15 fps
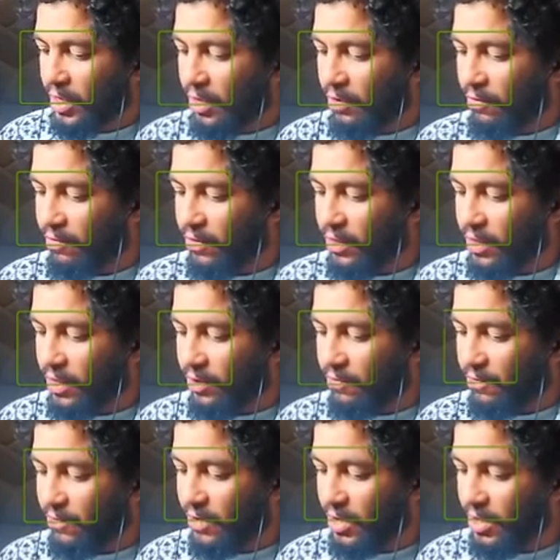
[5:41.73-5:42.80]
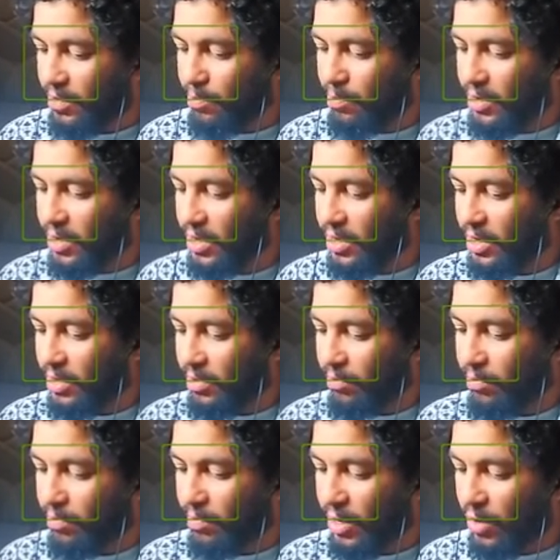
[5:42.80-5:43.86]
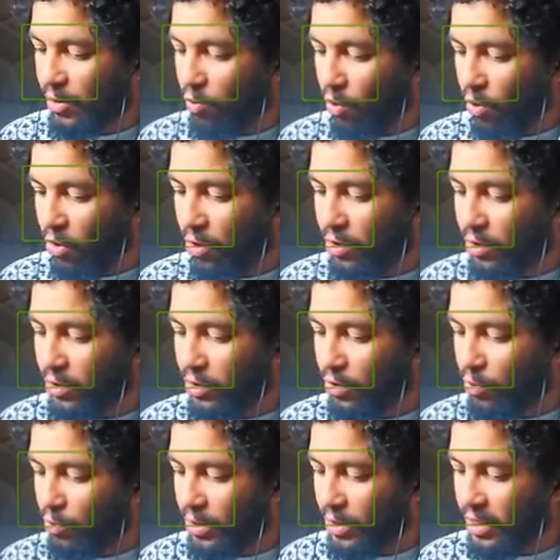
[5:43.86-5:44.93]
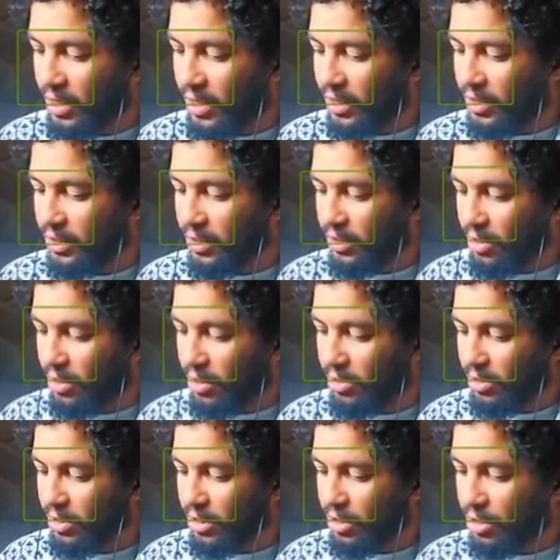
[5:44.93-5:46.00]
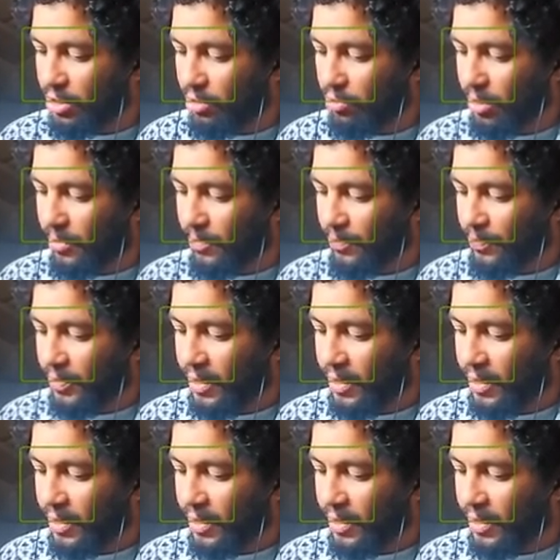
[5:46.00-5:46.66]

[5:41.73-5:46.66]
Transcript: If he bid them make war the one against the other, they do it.